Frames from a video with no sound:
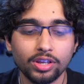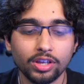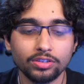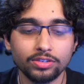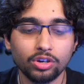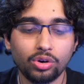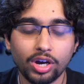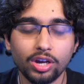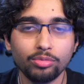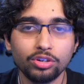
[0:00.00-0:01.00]
And so
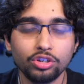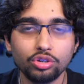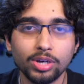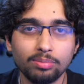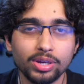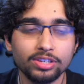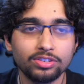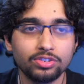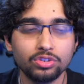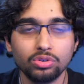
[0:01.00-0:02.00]
I'm going to do my
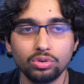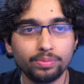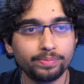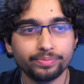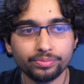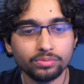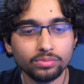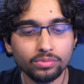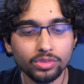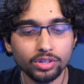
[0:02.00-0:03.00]
best to
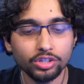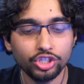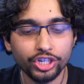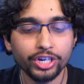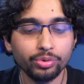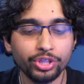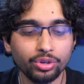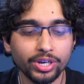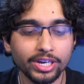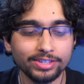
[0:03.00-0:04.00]
share with you
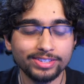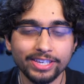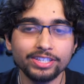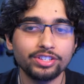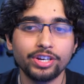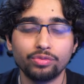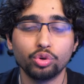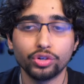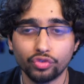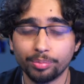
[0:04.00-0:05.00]
guys things that have
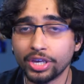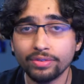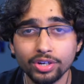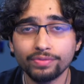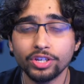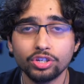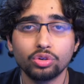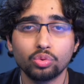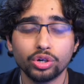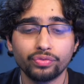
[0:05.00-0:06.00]
worked for me, even if they
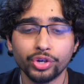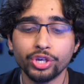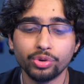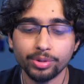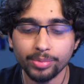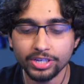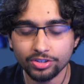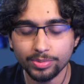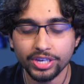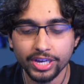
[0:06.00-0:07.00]
don't work for you. It makes
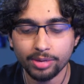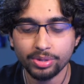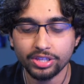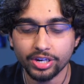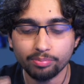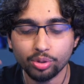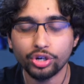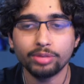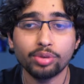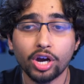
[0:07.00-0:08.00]
me happy that I'm
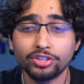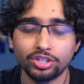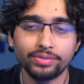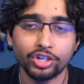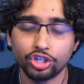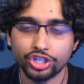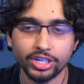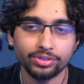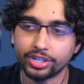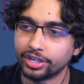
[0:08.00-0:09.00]
putting positive energy
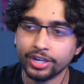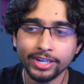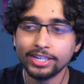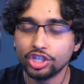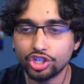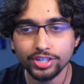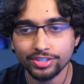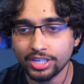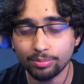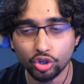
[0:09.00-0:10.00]
out there. Just
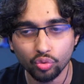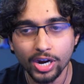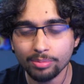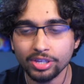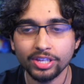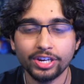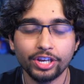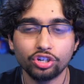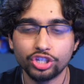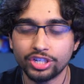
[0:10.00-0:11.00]
keep grabbing that
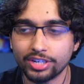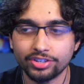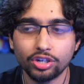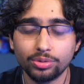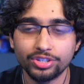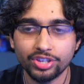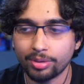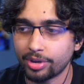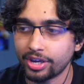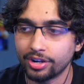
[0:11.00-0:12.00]
energy, as I always say,
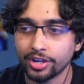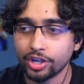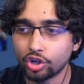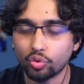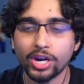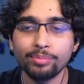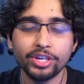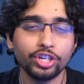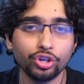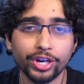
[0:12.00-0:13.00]
man. Grab that
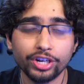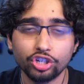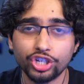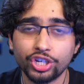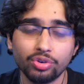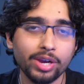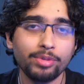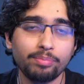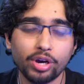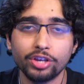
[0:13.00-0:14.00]
good energy, grab
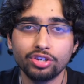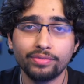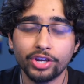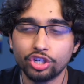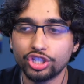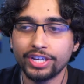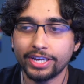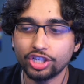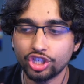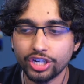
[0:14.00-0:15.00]
that positive energy,
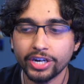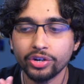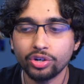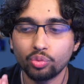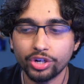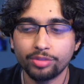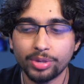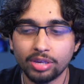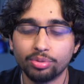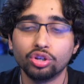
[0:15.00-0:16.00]
and share it with
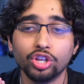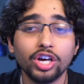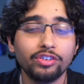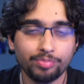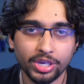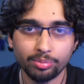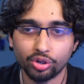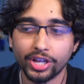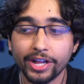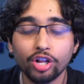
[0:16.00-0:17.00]
people. Love people,
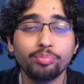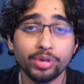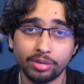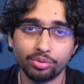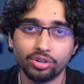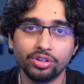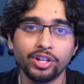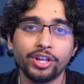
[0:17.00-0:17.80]
help people,